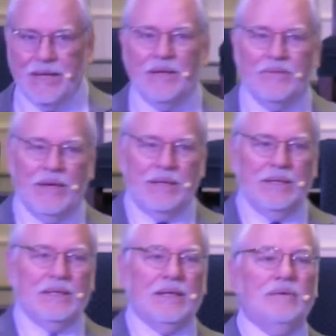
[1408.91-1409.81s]
They need to
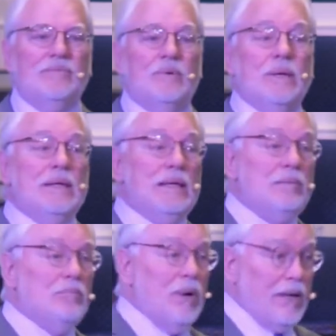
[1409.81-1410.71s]
live in
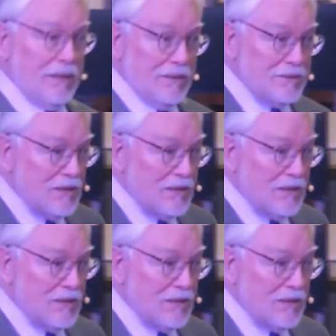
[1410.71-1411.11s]
redeemed bodies.